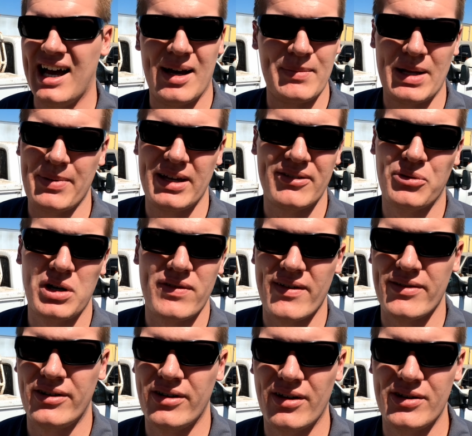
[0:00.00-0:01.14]
I'm not paying
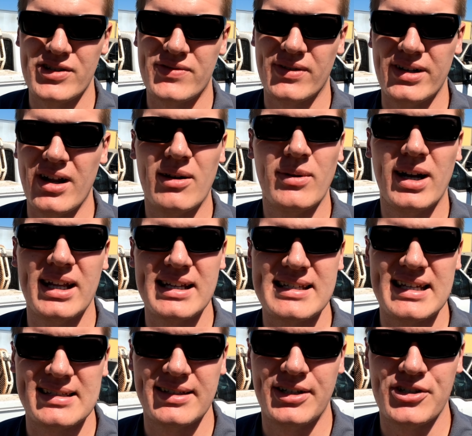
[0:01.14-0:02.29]
$4,500 for a not running
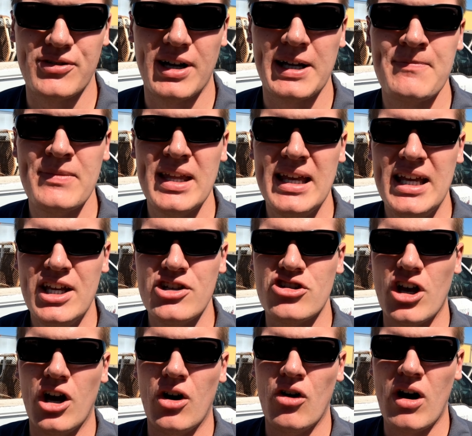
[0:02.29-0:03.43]
6-liter truck.
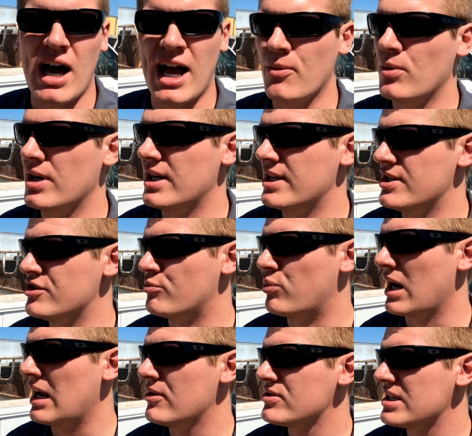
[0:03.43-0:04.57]
So I was
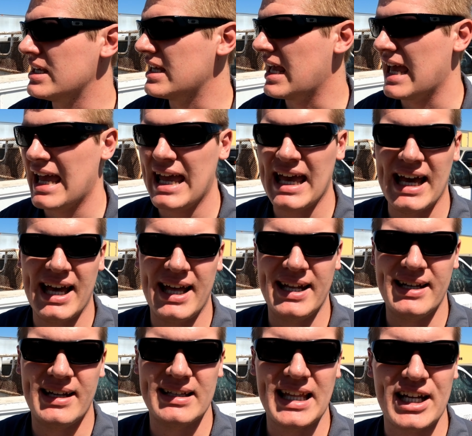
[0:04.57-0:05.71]
browsing,
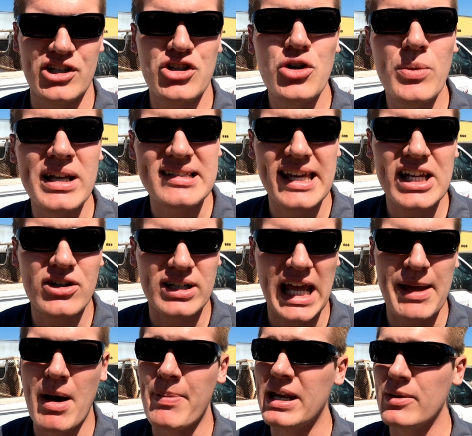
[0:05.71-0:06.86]
and like 2 weeks later it
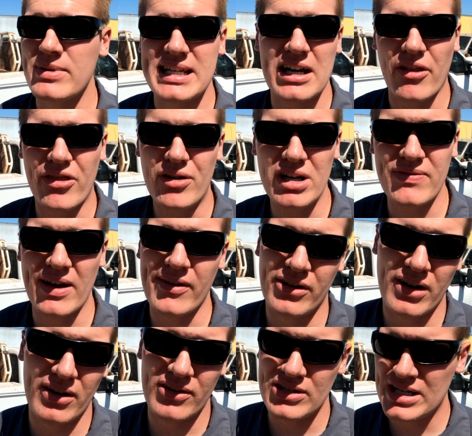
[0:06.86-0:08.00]
came up and it was down to
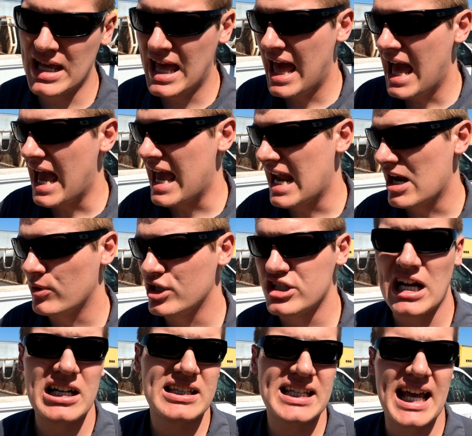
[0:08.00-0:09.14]
$3,500. And I reached
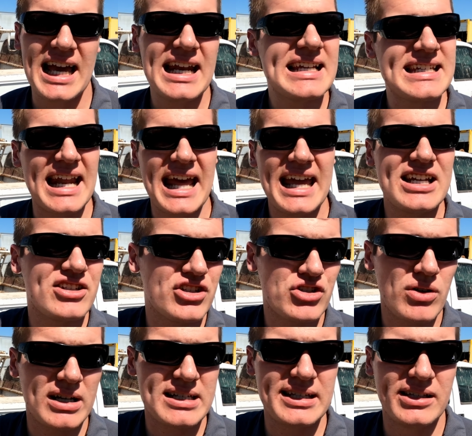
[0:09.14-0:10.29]
out to the guy and I said, hey, is this
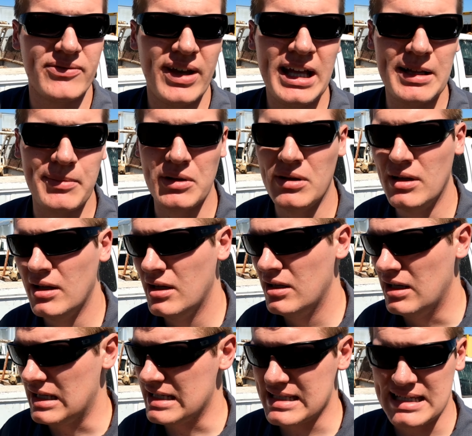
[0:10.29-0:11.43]
truck still available?
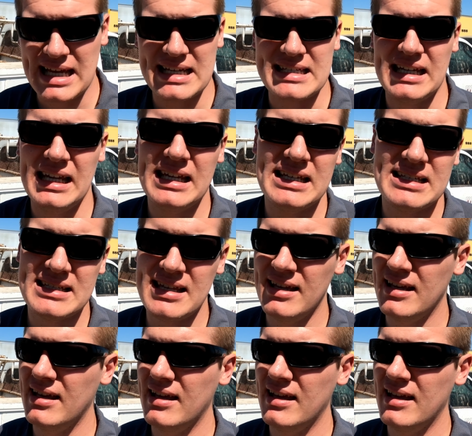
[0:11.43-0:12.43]
And he said, yes, it is.